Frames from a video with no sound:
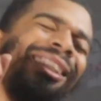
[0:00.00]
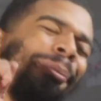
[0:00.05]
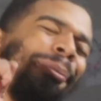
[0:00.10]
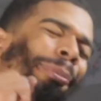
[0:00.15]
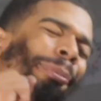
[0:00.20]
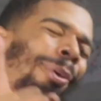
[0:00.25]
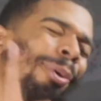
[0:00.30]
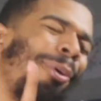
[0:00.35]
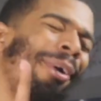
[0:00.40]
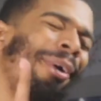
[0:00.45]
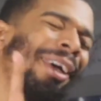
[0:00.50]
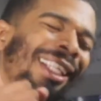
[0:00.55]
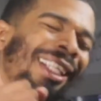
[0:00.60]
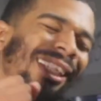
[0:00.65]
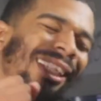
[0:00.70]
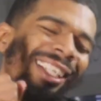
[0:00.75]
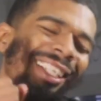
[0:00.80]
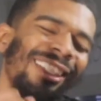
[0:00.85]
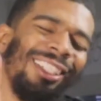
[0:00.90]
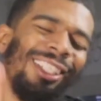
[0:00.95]
point
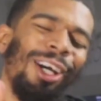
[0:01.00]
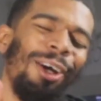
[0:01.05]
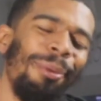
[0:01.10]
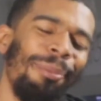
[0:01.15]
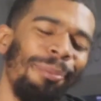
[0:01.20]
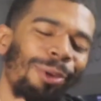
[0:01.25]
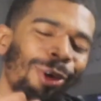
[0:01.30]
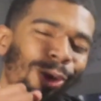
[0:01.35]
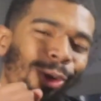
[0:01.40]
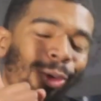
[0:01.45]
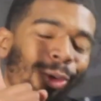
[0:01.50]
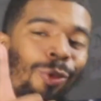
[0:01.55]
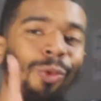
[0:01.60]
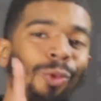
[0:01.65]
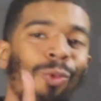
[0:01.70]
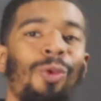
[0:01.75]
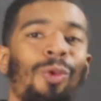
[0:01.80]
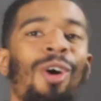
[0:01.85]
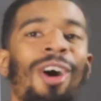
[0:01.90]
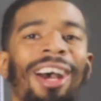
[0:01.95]
number
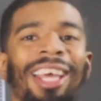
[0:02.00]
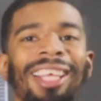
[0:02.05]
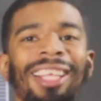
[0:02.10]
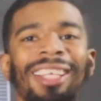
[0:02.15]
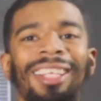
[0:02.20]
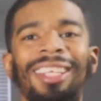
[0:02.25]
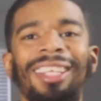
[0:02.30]
one.